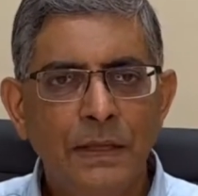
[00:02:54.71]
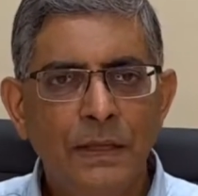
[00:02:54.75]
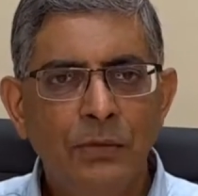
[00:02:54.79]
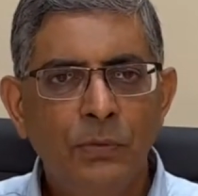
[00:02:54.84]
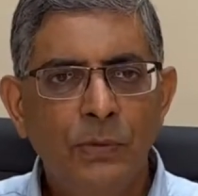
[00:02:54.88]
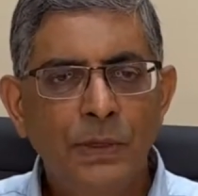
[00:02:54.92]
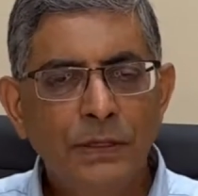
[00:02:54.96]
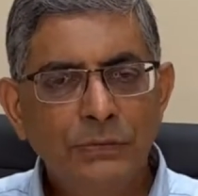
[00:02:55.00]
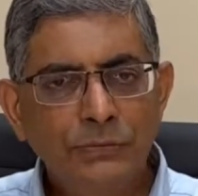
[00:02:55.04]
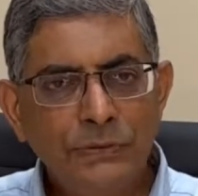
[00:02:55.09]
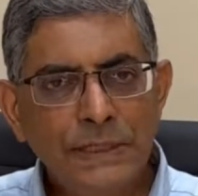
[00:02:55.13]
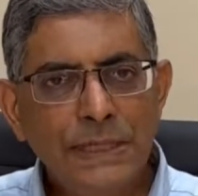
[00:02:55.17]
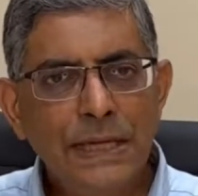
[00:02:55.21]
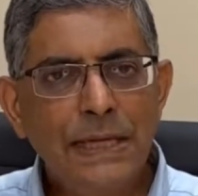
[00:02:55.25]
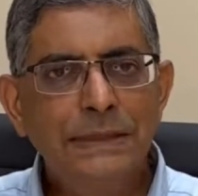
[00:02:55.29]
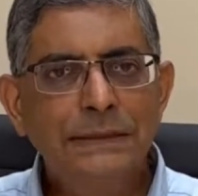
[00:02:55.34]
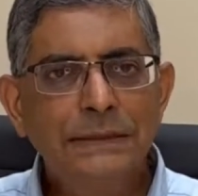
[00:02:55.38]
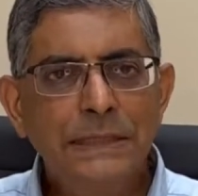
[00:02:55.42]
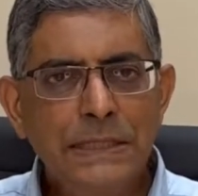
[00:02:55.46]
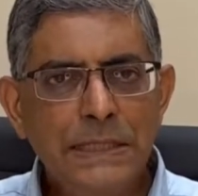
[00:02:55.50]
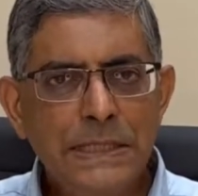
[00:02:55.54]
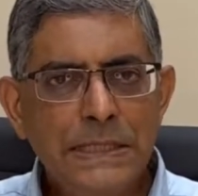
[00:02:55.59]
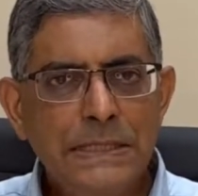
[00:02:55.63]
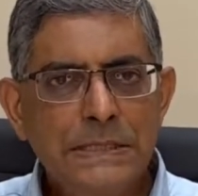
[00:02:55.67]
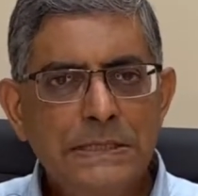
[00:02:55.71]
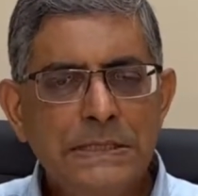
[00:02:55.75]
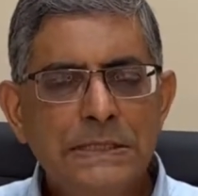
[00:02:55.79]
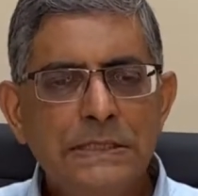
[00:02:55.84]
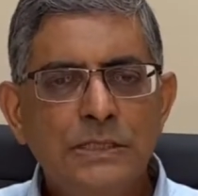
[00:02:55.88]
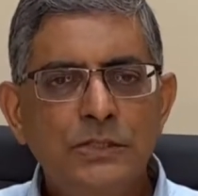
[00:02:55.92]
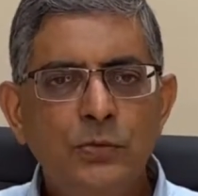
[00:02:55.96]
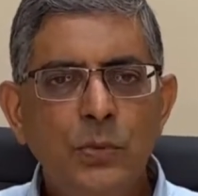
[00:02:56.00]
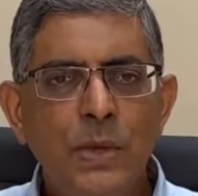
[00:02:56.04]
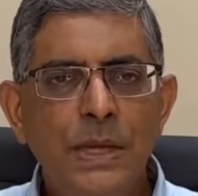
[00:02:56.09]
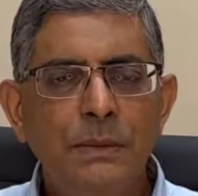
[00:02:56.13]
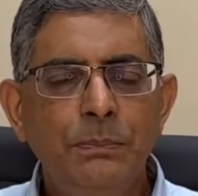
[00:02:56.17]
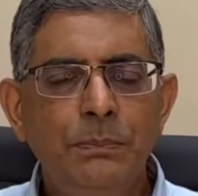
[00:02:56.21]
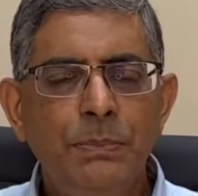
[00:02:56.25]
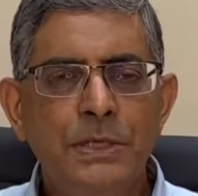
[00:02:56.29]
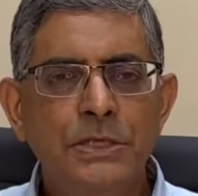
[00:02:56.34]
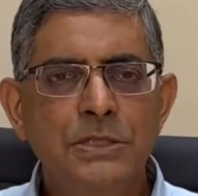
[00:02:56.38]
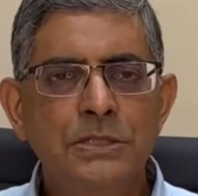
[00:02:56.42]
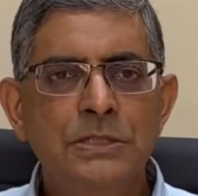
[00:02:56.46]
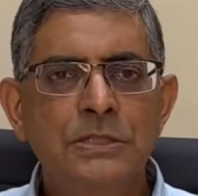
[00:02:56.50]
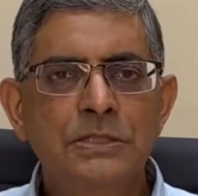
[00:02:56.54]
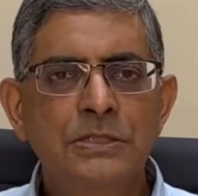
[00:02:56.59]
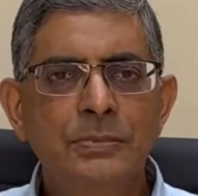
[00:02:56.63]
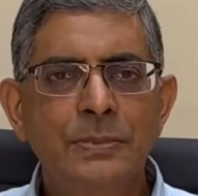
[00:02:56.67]
One of the other reasons why
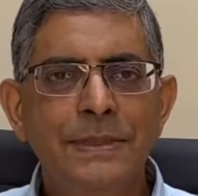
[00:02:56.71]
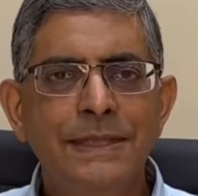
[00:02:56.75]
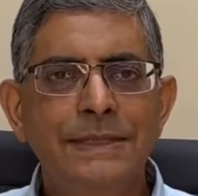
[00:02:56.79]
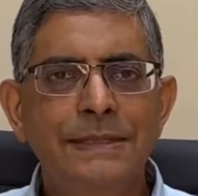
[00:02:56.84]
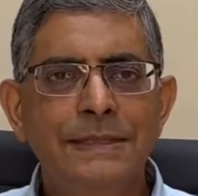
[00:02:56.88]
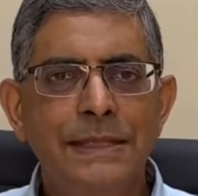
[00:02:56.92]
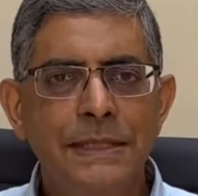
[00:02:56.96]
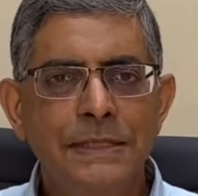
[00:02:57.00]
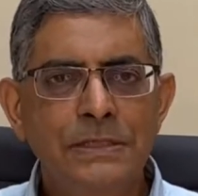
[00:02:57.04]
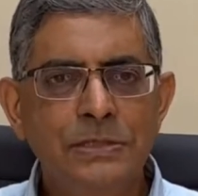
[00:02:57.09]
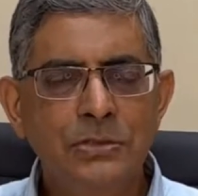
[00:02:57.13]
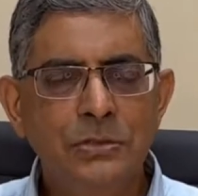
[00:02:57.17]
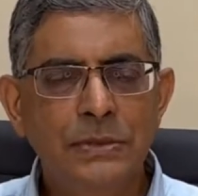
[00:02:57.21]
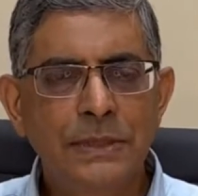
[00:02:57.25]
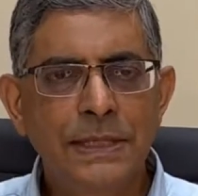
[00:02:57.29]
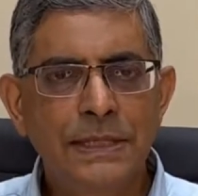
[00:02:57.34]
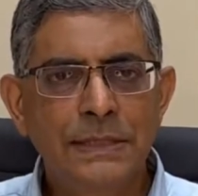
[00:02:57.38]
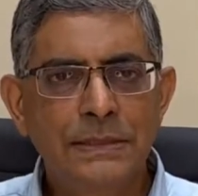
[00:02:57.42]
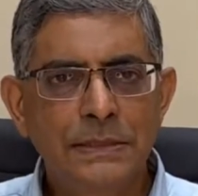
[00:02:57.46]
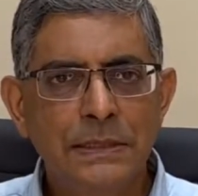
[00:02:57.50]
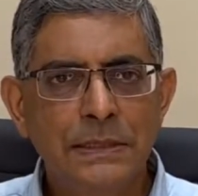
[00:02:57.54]
patients may tend to get